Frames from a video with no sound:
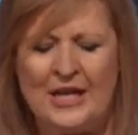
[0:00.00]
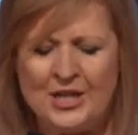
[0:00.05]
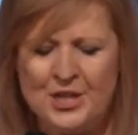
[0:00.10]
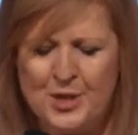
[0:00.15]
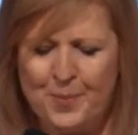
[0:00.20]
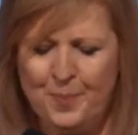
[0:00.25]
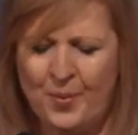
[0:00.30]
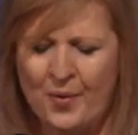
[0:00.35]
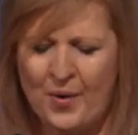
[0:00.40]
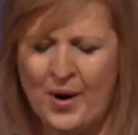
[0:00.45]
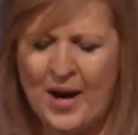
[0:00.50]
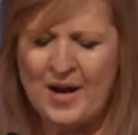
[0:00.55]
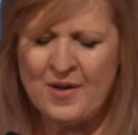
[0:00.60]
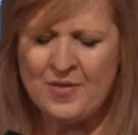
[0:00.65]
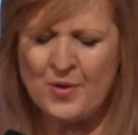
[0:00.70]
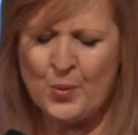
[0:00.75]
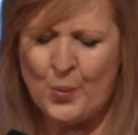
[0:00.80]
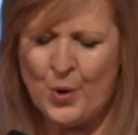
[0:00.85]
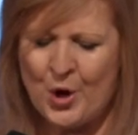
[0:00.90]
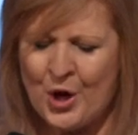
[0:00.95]
to
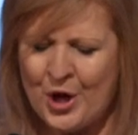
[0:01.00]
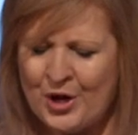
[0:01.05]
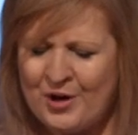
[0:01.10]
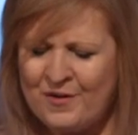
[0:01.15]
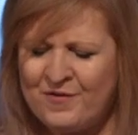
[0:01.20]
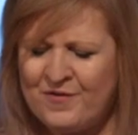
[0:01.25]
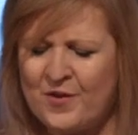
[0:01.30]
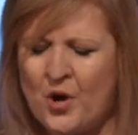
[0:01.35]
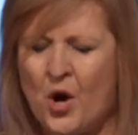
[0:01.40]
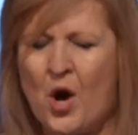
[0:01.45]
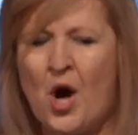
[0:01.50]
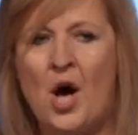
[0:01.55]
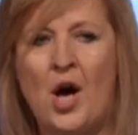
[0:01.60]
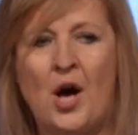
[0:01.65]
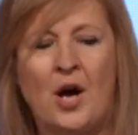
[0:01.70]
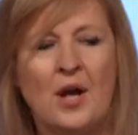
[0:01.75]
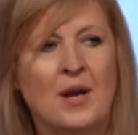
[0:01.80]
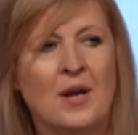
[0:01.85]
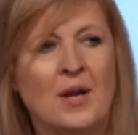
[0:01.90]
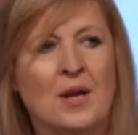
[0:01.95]
pray the Word of
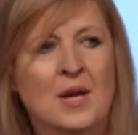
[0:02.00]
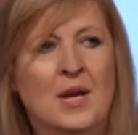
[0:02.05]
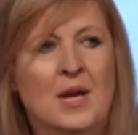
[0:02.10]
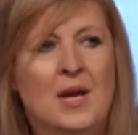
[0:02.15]
God,